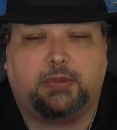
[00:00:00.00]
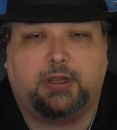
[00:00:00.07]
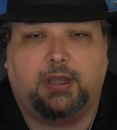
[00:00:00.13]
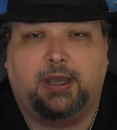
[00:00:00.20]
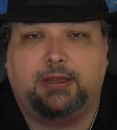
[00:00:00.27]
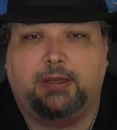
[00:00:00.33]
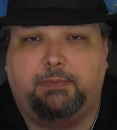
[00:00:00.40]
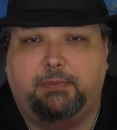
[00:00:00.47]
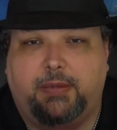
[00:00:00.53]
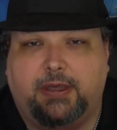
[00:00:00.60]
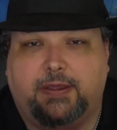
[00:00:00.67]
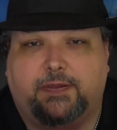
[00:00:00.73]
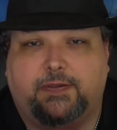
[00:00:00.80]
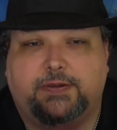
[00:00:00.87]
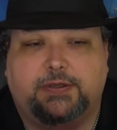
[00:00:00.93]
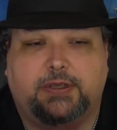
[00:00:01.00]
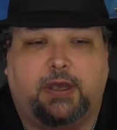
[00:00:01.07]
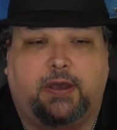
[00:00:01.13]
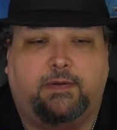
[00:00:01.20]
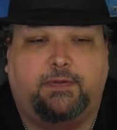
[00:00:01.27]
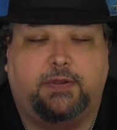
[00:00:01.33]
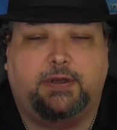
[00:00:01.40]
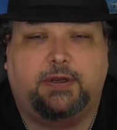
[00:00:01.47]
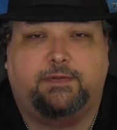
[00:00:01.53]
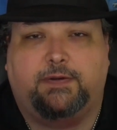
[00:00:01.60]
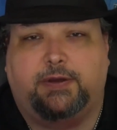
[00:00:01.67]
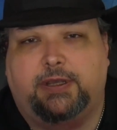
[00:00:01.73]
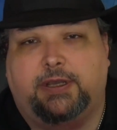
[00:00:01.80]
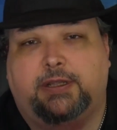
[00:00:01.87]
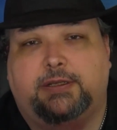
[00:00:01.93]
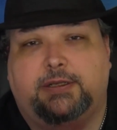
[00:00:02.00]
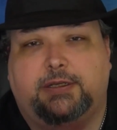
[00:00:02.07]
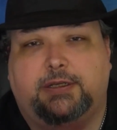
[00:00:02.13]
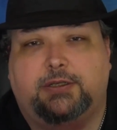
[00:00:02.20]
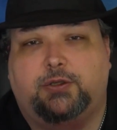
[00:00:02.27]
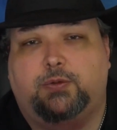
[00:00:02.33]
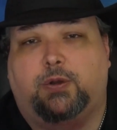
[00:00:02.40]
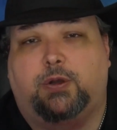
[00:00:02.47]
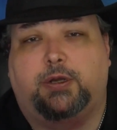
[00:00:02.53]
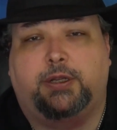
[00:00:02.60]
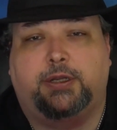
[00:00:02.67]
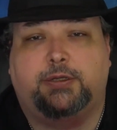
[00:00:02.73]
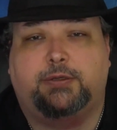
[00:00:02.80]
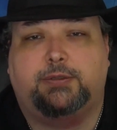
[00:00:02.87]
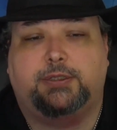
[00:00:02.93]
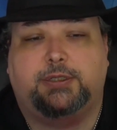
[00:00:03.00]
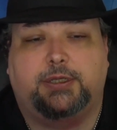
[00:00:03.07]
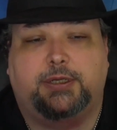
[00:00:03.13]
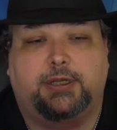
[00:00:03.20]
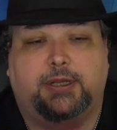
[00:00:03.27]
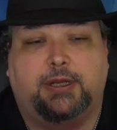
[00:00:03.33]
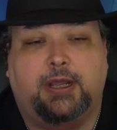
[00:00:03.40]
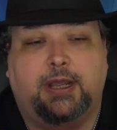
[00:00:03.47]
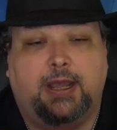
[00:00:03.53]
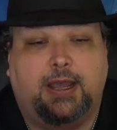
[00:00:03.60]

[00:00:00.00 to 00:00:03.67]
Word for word: and the myths of the different entities you are interested in